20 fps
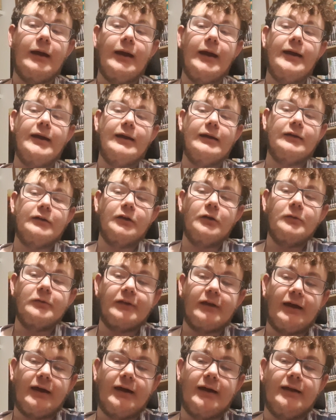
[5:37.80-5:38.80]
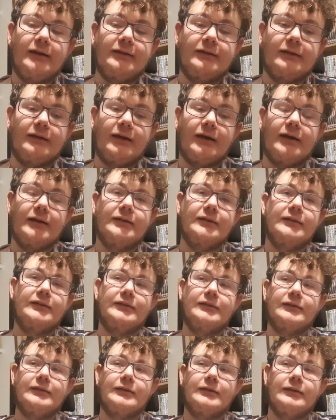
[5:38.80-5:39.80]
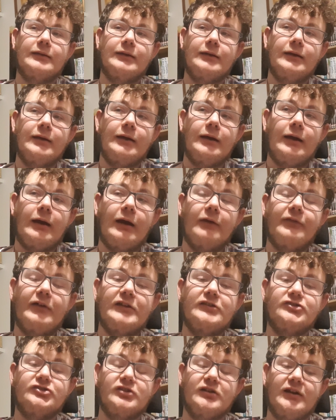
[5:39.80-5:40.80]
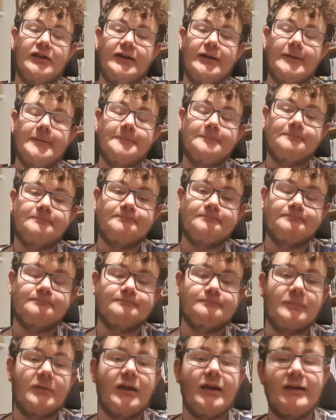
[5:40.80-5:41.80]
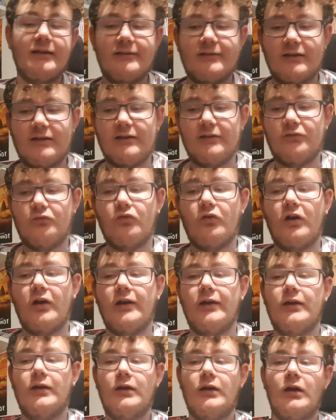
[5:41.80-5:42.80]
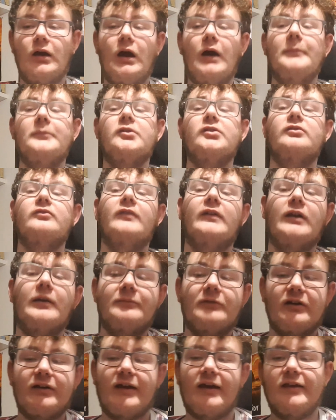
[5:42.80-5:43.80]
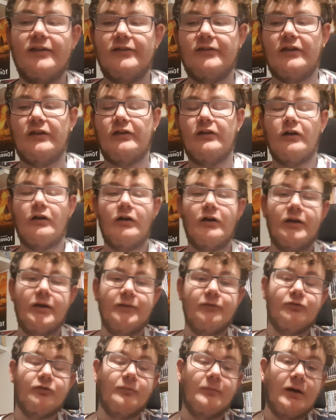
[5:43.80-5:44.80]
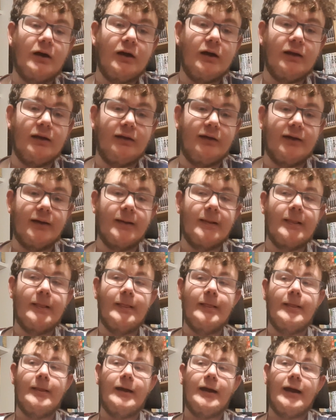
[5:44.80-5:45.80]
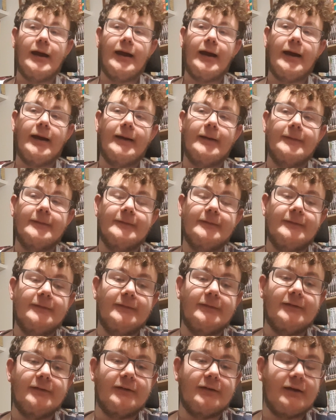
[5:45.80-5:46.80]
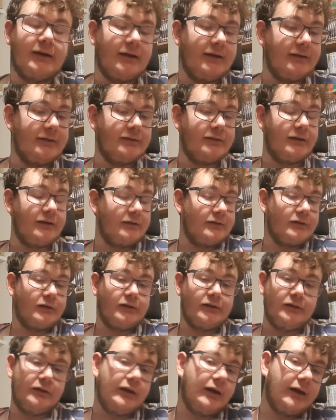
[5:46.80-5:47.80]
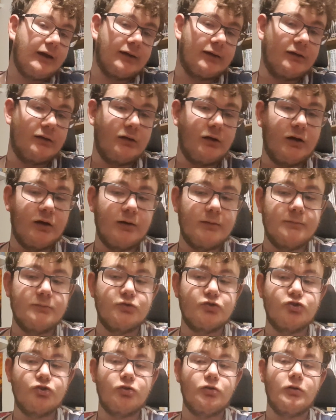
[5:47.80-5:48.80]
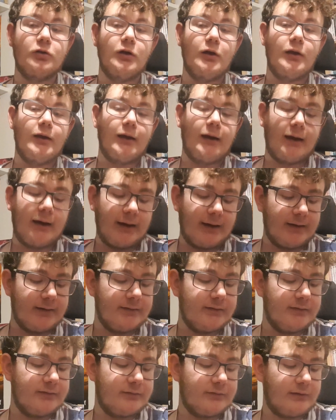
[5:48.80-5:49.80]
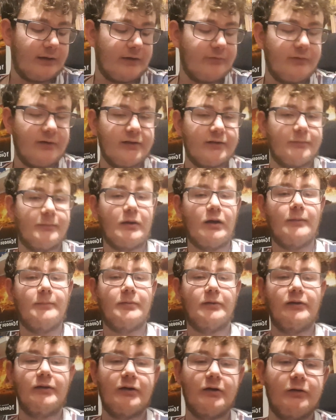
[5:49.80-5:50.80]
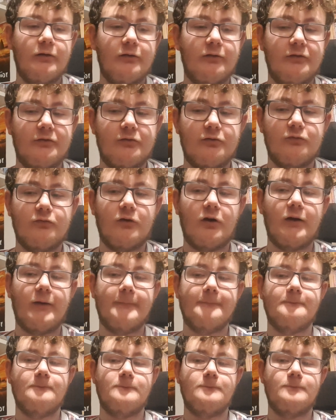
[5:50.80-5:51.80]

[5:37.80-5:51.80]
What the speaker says: it goes ahead, and eventually he sees, right, I'm gonna ring up that Keisuke guy from earlier, and he's like, yeah, sure, and he rings him up and goes, right,